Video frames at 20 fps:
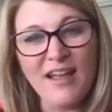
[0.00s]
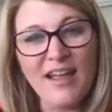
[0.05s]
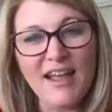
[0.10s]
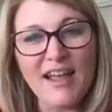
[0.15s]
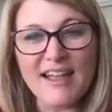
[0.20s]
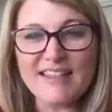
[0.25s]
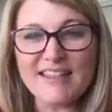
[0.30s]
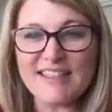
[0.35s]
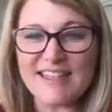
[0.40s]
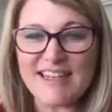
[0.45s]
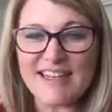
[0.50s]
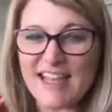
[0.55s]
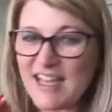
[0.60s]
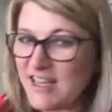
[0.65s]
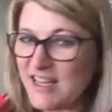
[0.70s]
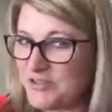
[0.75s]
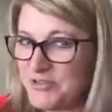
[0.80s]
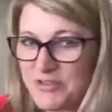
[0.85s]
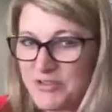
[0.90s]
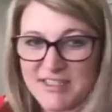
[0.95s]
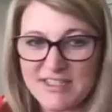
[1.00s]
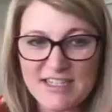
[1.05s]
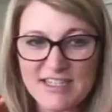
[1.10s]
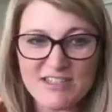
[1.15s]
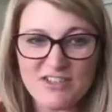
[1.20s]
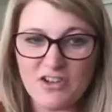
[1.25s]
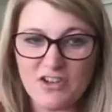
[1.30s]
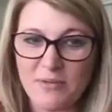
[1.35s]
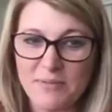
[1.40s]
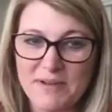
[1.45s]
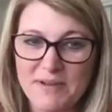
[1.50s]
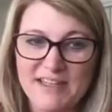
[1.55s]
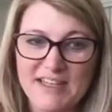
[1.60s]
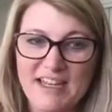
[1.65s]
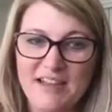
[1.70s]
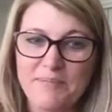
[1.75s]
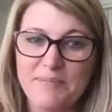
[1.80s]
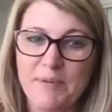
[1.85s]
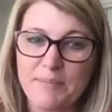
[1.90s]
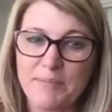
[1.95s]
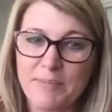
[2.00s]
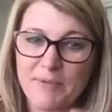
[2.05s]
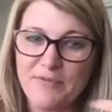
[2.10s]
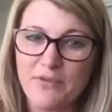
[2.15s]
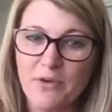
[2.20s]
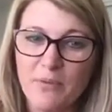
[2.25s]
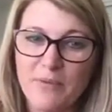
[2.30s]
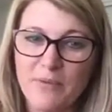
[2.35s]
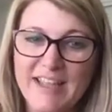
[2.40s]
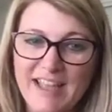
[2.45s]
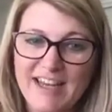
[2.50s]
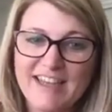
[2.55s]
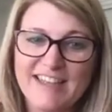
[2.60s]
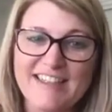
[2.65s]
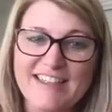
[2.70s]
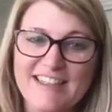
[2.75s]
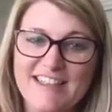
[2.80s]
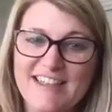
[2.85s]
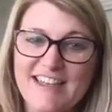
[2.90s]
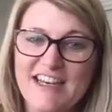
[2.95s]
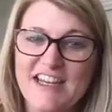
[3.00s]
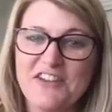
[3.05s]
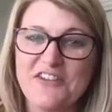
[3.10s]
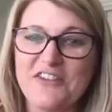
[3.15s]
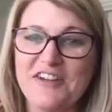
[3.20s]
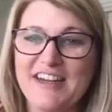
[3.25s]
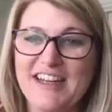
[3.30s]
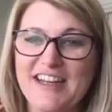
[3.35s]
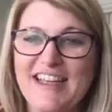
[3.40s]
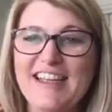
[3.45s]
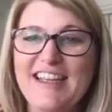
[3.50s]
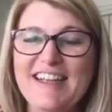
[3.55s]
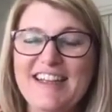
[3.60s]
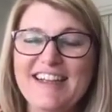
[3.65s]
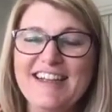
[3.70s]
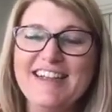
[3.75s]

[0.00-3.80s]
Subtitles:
It's an interesting topic, Nick, but before we get into the nitty-gritty,